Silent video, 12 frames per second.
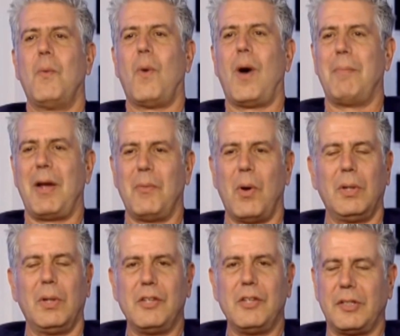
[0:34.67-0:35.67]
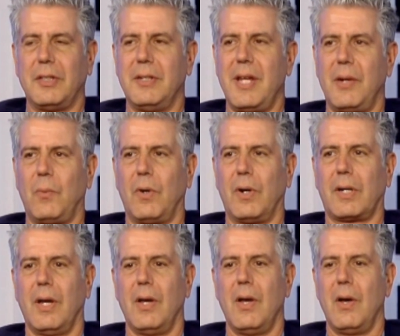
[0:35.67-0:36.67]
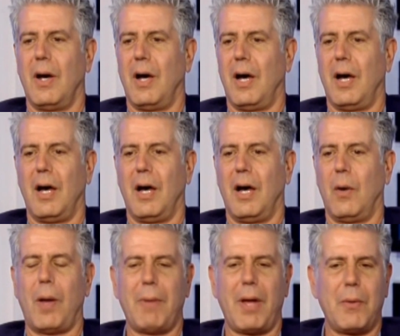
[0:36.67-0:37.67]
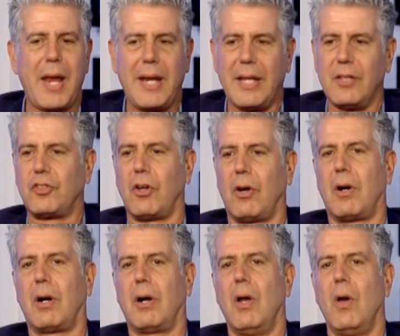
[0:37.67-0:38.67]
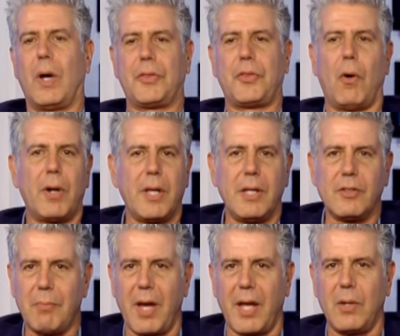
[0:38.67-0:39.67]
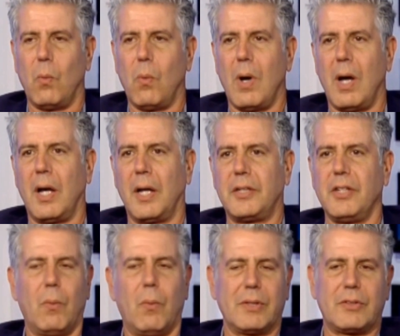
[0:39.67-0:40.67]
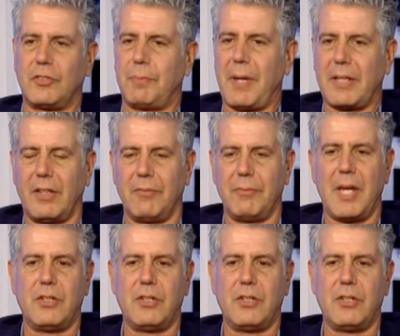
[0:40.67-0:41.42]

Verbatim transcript: what my role is at the network, uh, what my ratings are, what the audience might want, what's expected of me.